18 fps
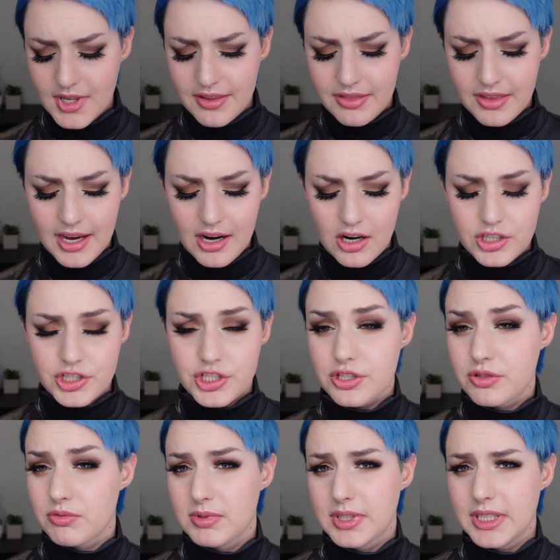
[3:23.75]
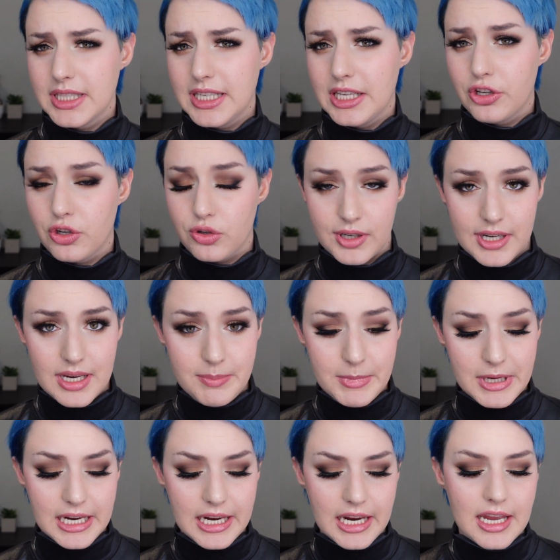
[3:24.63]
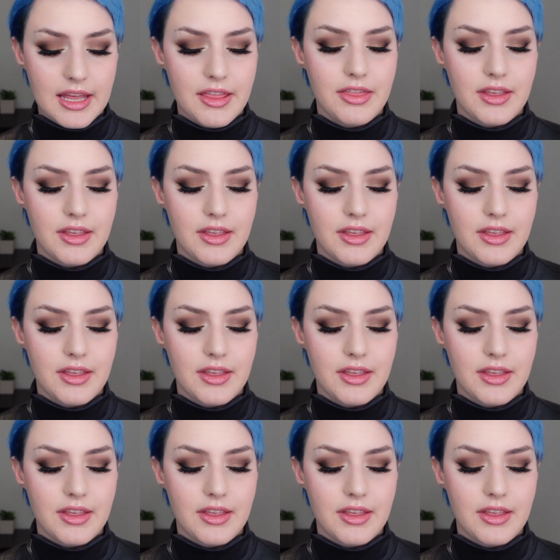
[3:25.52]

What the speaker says: They are just really creamy,